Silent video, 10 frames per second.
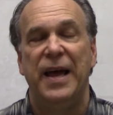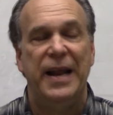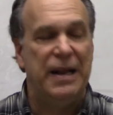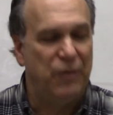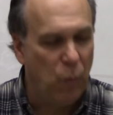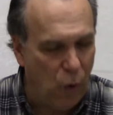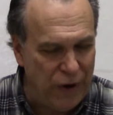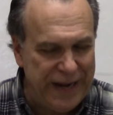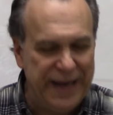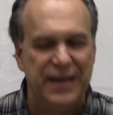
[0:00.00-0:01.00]
and the
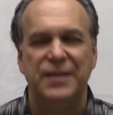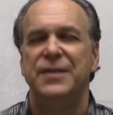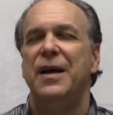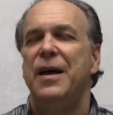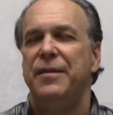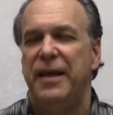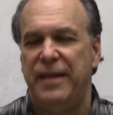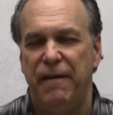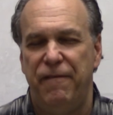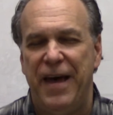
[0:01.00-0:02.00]
wording is that
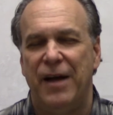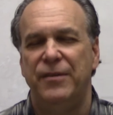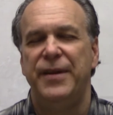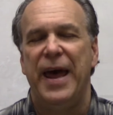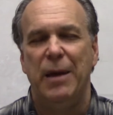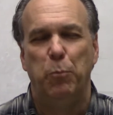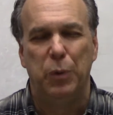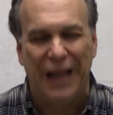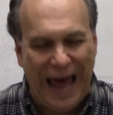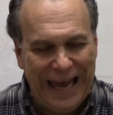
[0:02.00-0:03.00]
they found a
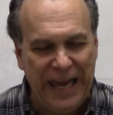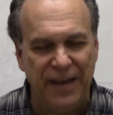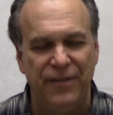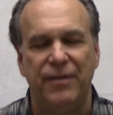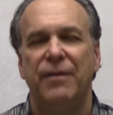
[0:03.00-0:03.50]
blanket